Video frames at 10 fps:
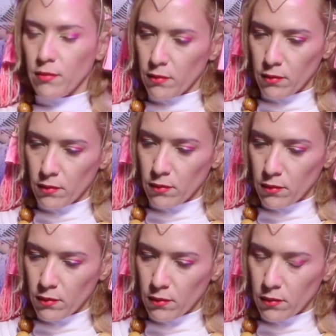
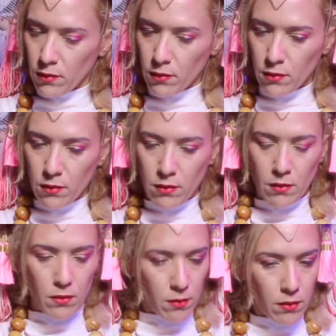
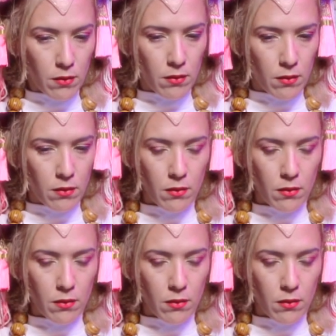(no one is talking)